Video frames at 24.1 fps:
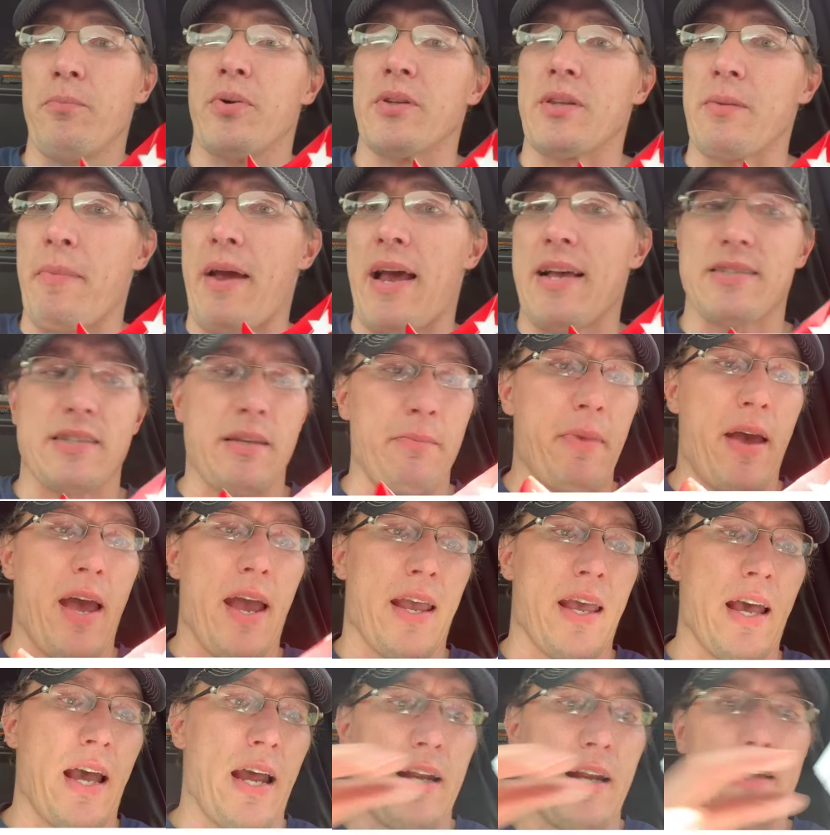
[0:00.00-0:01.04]
put the masking
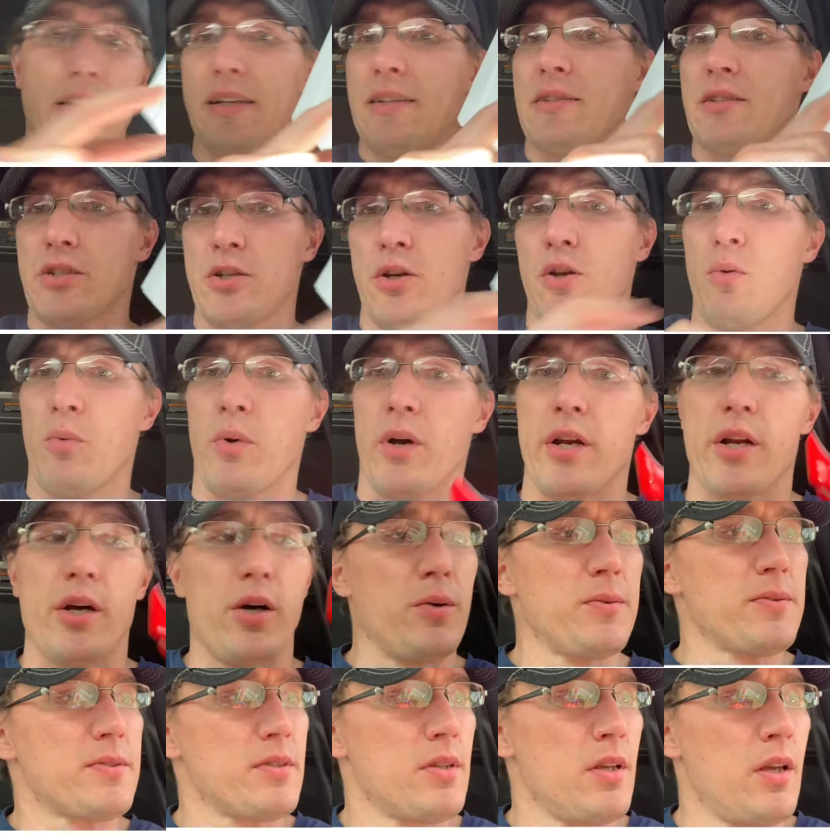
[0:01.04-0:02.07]
back on at least to the
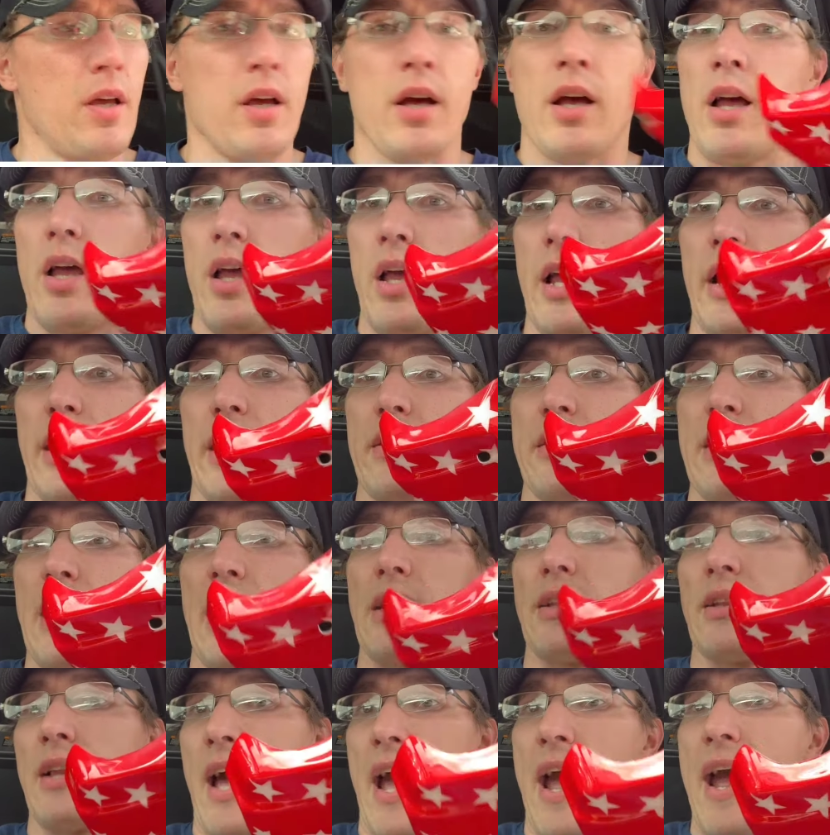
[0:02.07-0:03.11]
windows and get
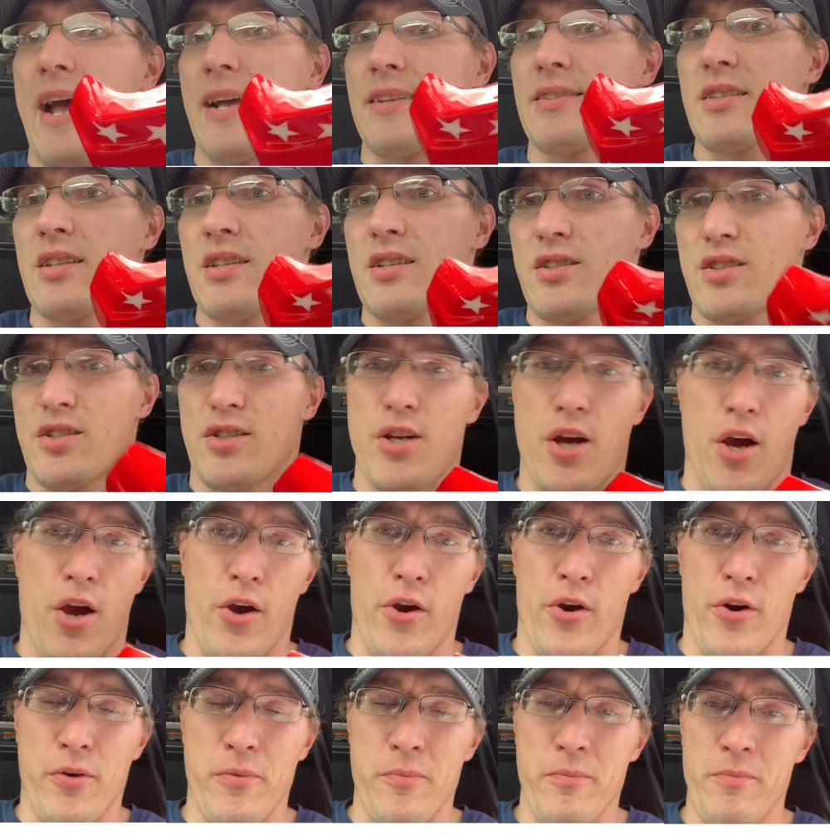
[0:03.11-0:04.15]
that last
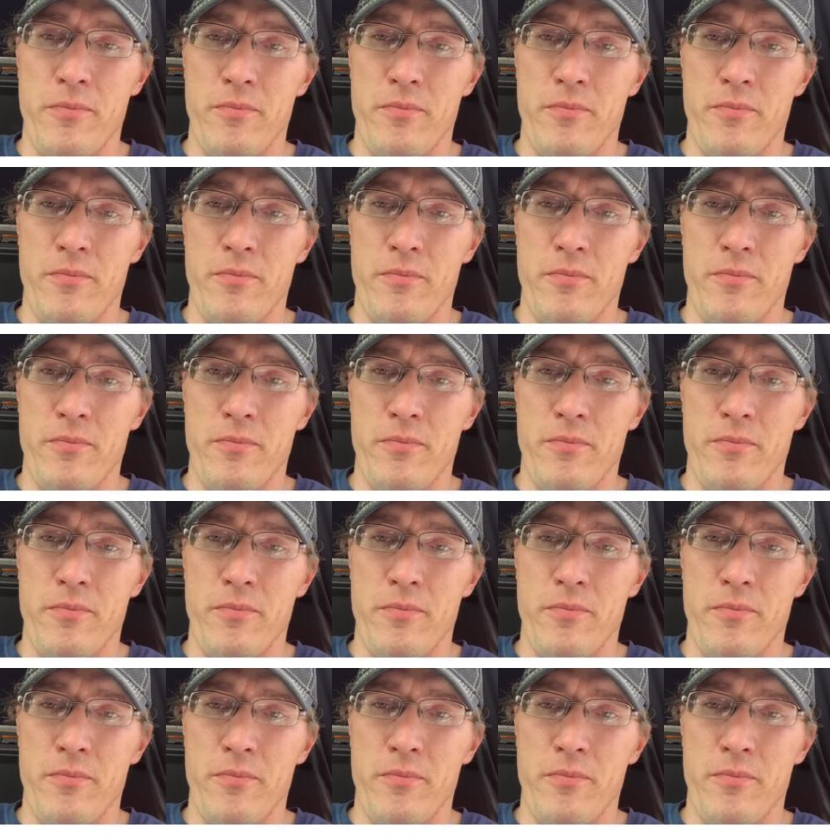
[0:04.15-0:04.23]
star.